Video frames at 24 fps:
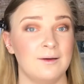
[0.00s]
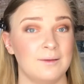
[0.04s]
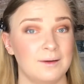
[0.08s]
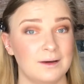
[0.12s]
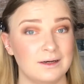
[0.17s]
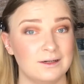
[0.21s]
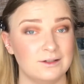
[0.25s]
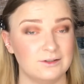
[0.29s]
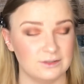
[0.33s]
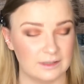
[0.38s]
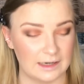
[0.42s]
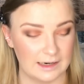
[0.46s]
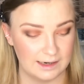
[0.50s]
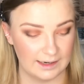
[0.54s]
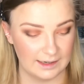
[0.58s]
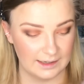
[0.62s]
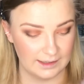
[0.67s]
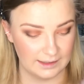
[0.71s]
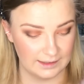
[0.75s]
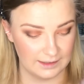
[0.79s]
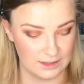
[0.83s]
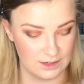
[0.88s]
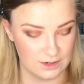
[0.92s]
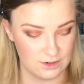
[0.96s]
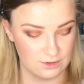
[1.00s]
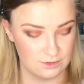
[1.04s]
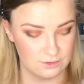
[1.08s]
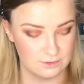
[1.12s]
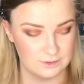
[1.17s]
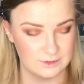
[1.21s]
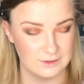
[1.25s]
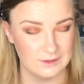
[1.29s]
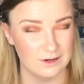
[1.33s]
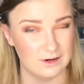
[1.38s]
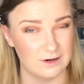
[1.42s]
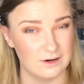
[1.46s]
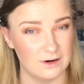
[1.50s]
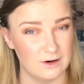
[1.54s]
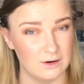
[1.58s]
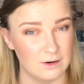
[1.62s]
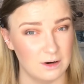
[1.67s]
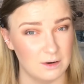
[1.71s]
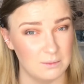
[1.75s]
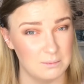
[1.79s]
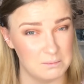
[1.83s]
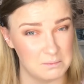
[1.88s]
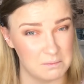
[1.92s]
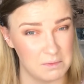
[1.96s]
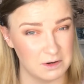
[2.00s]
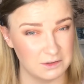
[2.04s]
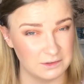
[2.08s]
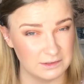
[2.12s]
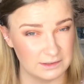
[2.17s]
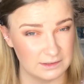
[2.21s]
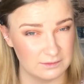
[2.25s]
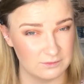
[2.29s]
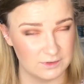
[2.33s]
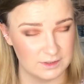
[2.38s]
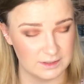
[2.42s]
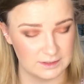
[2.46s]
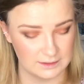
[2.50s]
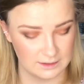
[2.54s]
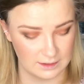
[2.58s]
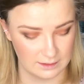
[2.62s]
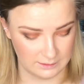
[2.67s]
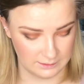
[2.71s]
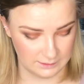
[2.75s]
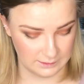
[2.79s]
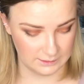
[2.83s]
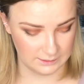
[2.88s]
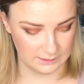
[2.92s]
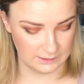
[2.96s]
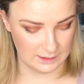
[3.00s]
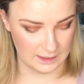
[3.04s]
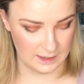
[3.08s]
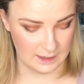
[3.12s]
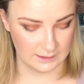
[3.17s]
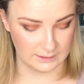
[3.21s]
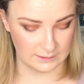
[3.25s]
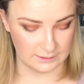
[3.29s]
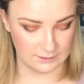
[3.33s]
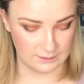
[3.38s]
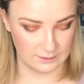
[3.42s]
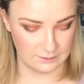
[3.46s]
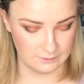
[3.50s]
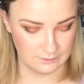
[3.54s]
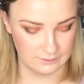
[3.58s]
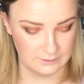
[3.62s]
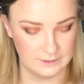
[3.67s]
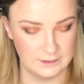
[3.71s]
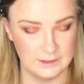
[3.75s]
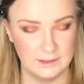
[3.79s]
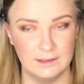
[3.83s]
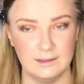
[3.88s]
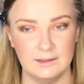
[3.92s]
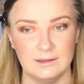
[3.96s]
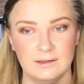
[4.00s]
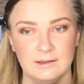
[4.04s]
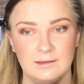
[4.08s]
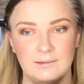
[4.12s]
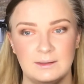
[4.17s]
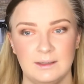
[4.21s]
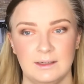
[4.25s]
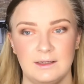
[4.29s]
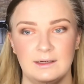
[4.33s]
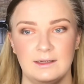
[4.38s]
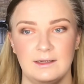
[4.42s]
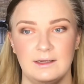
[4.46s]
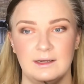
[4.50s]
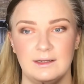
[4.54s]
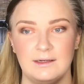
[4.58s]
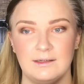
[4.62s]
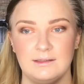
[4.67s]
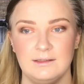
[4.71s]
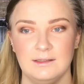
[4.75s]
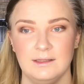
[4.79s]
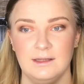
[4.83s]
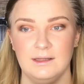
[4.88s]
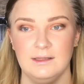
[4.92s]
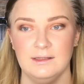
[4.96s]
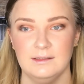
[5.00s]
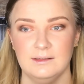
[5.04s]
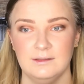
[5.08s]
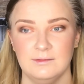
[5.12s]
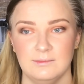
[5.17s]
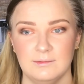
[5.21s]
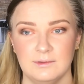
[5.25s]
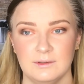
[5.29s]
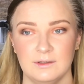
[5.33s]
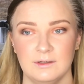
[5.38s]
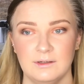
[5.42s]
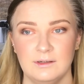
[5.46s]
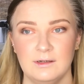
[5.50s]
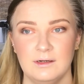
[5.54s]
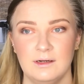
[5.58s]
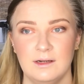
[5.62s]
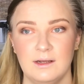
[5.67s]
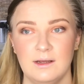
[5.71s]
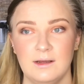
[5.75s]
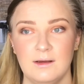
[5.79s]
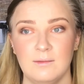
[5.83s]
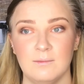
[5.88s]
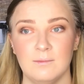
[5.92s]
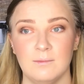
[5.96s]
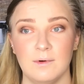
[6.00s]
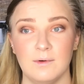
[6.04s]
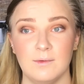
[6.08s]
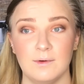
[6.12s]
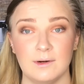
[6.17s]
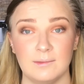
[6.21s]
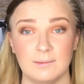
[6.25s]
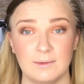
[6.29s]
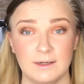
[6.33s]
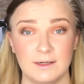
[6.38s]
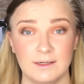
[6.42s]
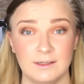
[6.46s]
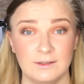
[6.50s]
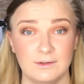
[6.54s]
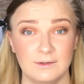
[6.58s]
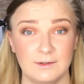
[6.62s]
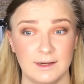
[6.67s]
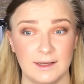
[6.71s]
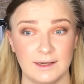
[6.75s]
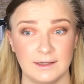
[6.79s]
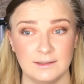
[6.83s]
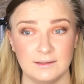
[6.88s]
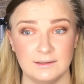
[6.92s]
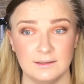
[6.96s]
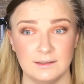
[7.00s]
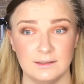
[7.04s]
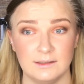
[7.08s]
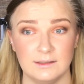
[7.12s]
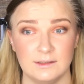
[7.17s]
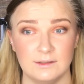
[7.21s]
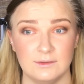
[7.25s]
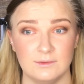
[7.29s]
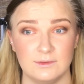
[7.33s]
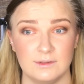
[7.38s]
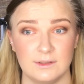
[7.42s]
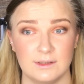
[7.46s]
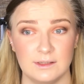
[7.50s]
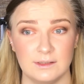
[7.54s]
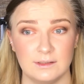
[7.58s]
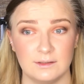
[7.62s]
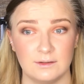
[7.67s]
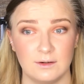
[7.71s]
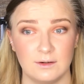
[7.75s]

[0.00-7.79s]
I'm going to try and use most of these colors. I don't think I'm going to get to this one, but what I'm going to do next is use this